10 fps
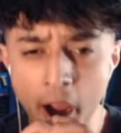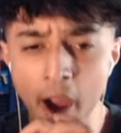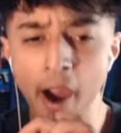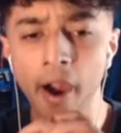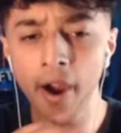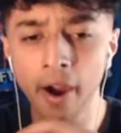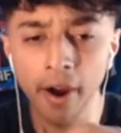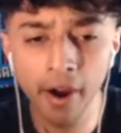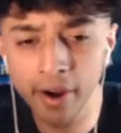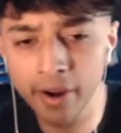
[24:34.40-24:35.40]

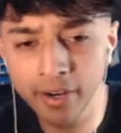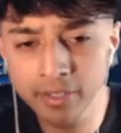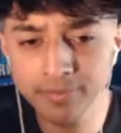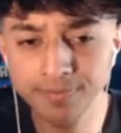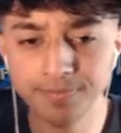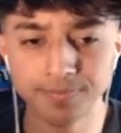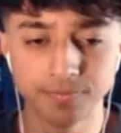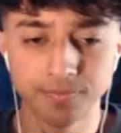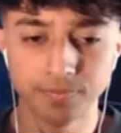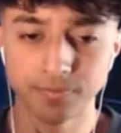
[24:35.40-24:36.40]

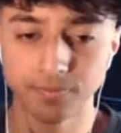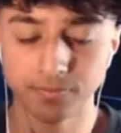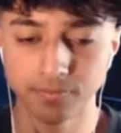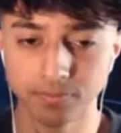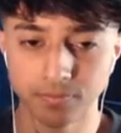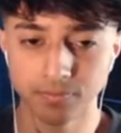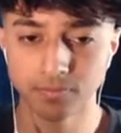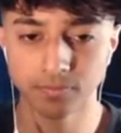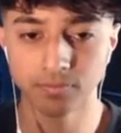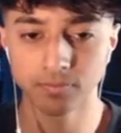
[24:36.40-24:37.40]

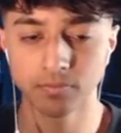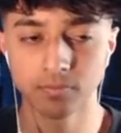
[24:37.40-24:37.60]
Nothing is said.